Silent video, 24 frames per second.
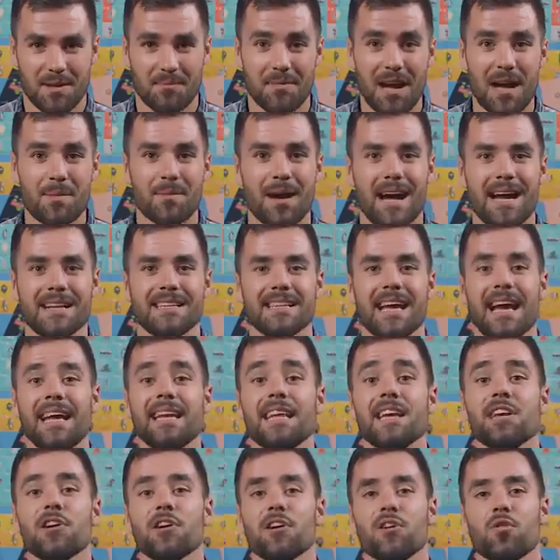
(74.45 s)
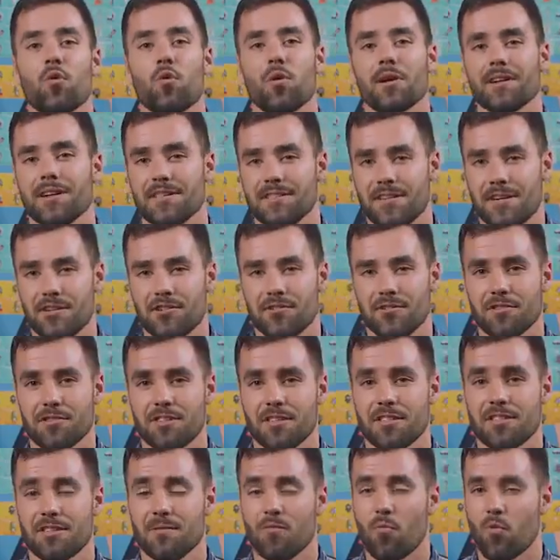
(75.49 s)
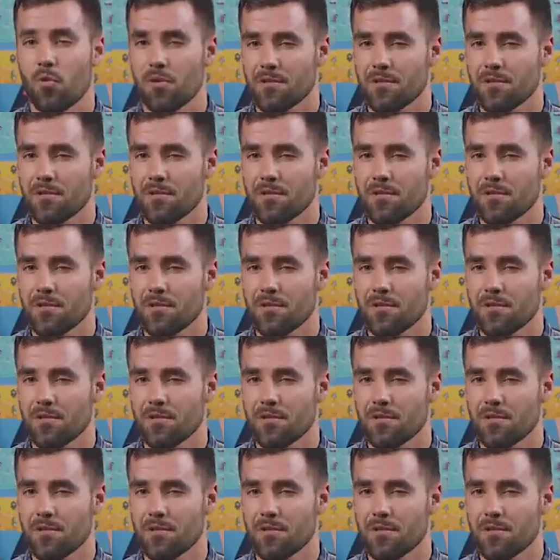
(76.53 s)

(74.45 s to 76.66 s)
In my mind, any good organizational system